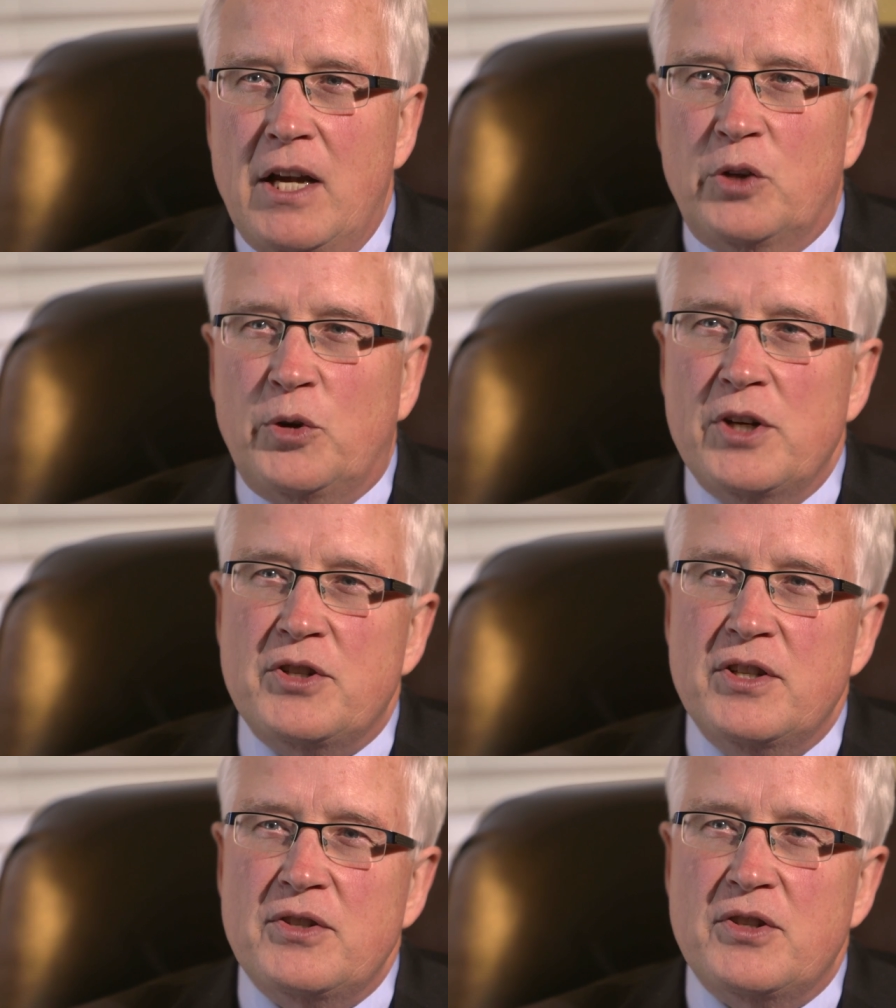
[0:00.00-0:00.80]

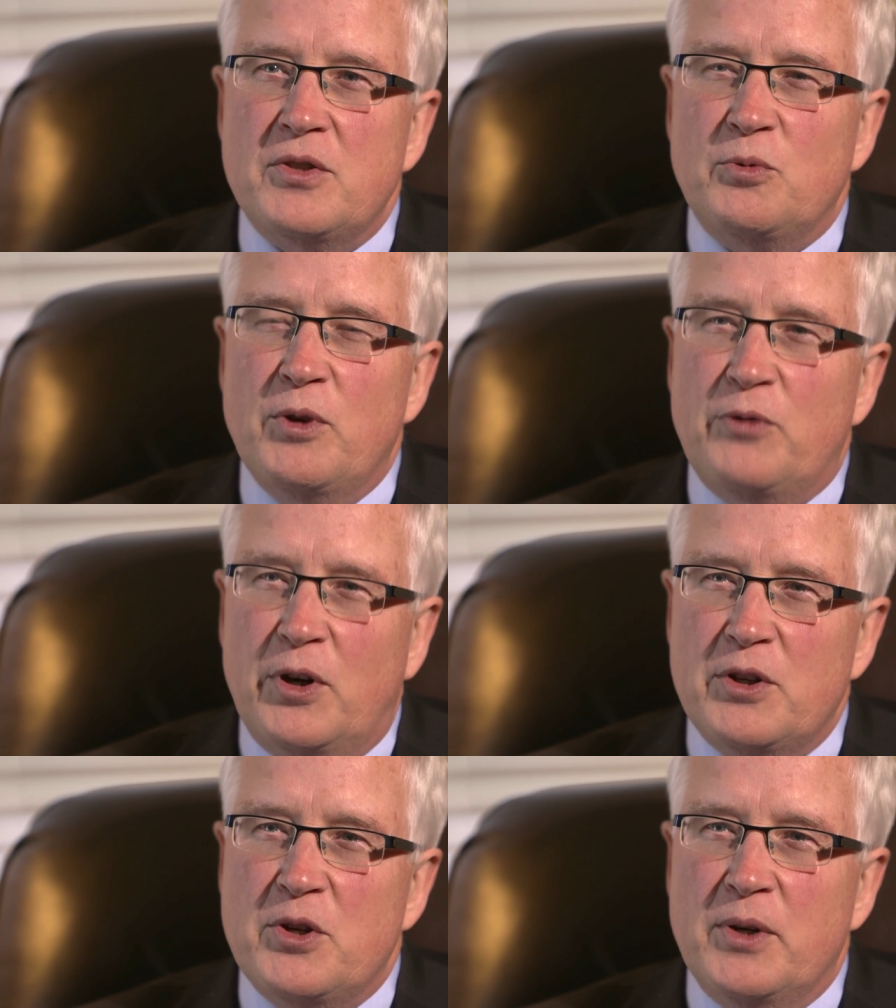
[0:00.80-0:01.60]
Christians
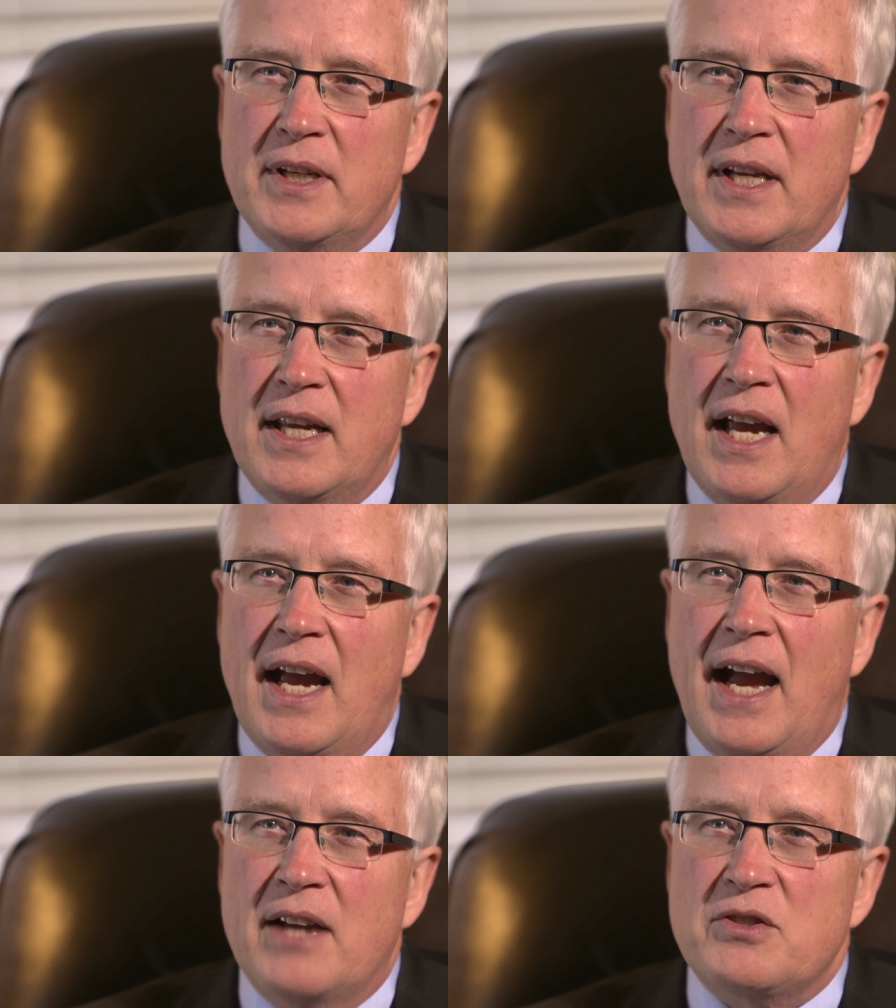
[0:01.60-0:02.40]
refer to it
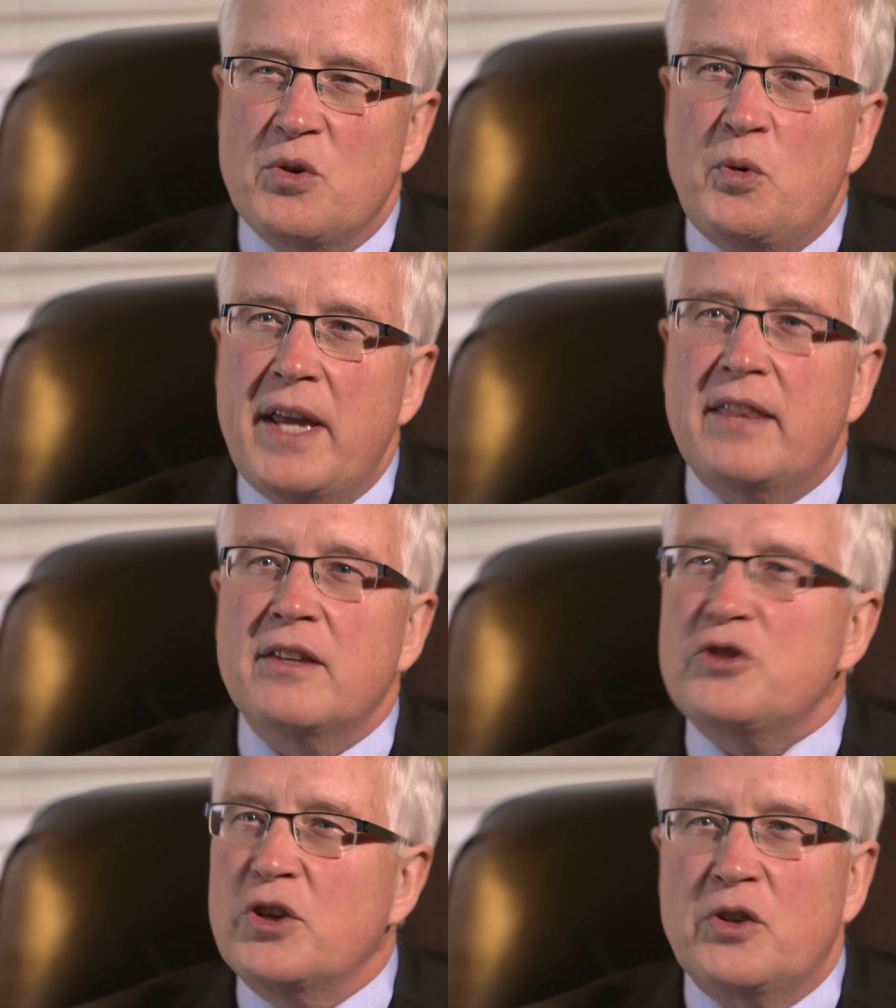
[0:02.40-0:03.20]
as the week
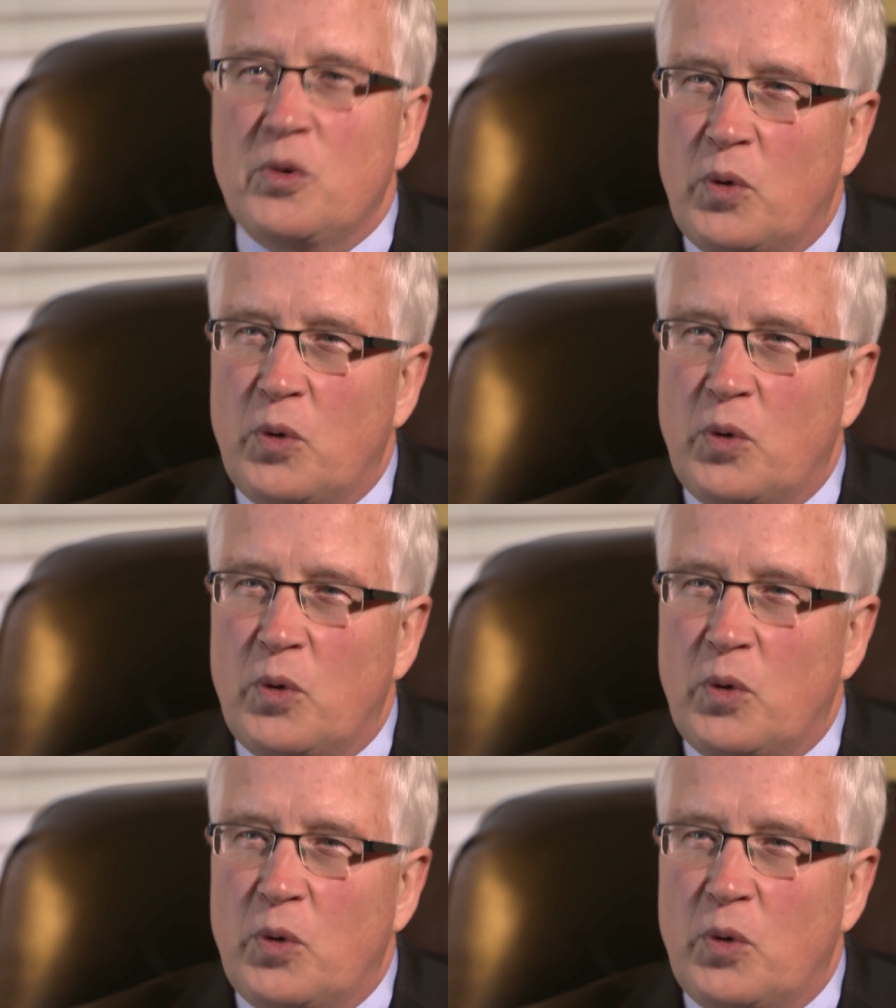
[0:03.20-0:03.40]
that shook the